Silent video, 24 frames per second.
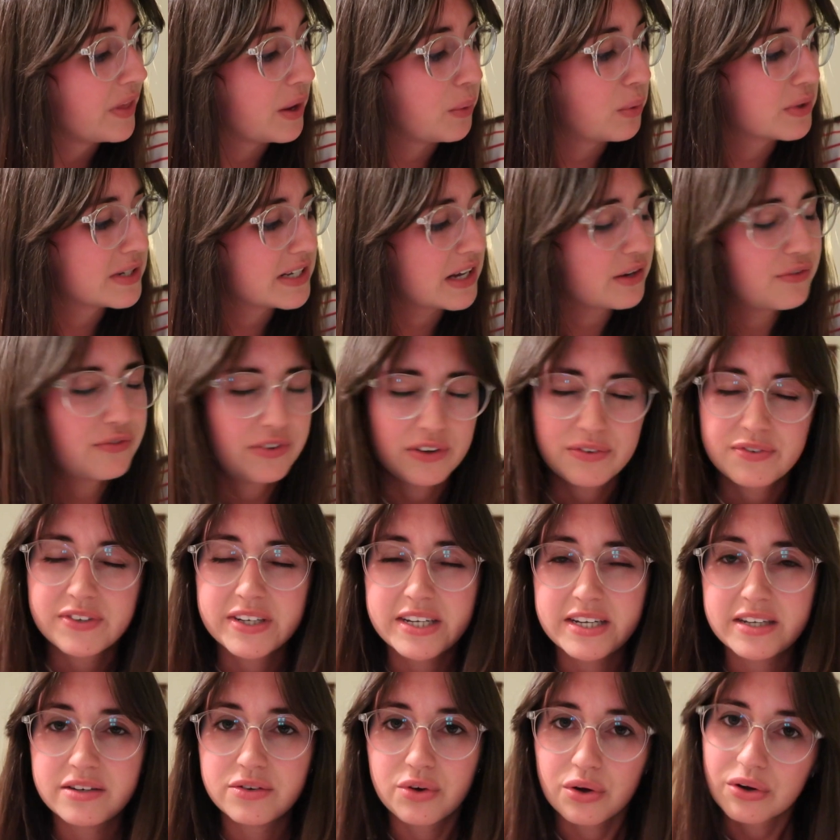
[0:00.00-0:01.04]
it was like
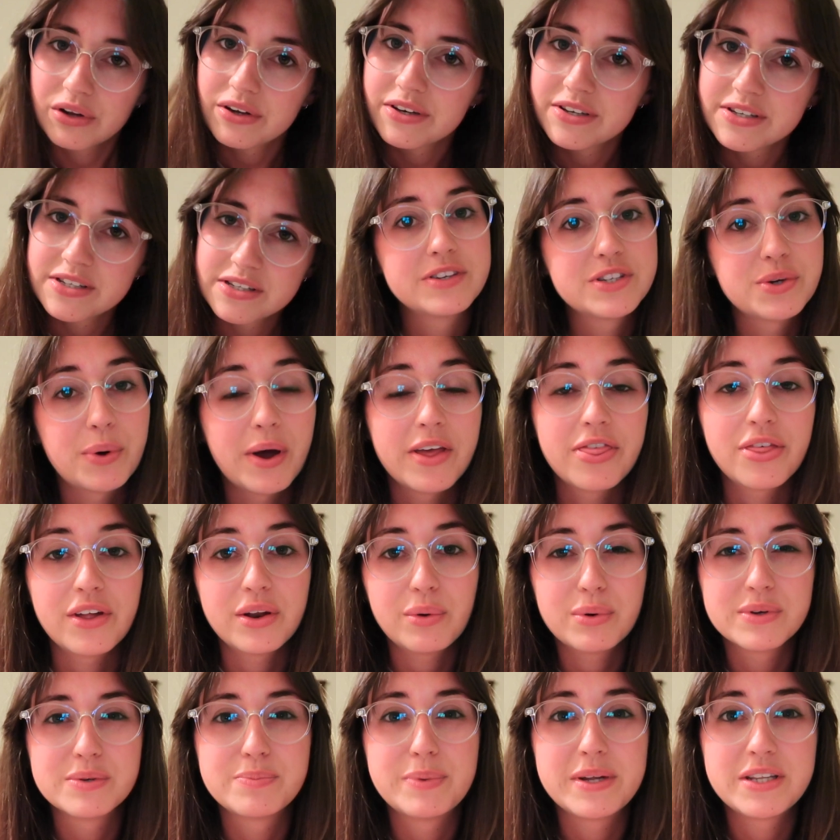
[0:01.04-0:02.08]
fifteen dollars, so I
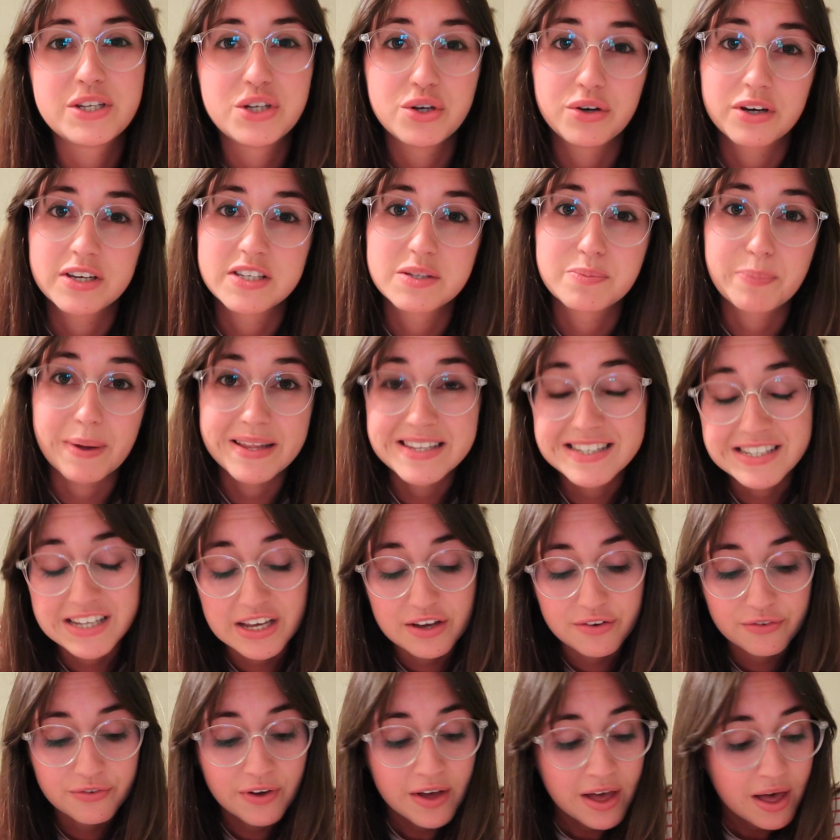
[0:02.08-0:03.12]
thought it was a bit too
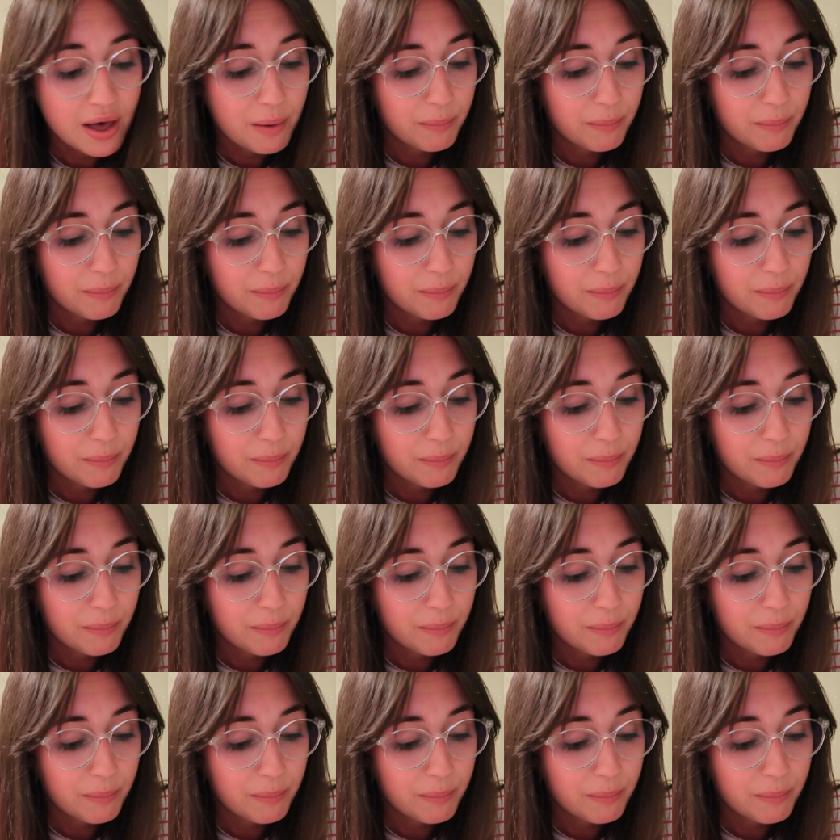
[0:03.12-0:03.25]
expensive.